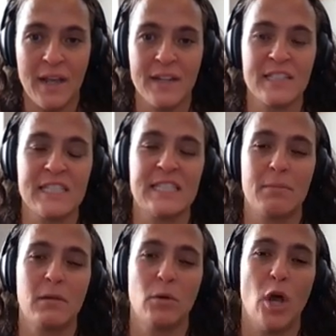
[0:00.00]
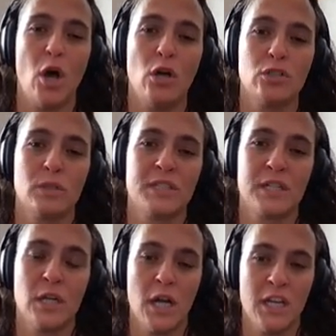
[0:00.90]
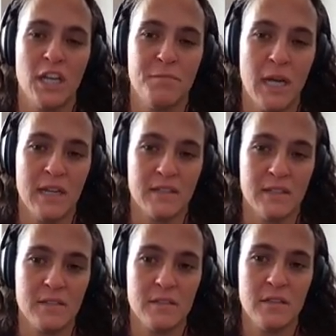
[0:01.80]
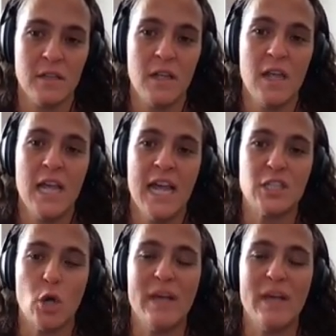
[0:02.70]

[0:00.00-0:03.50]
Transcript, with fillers: and it's susceptible to all sorts of cognitive biases. And so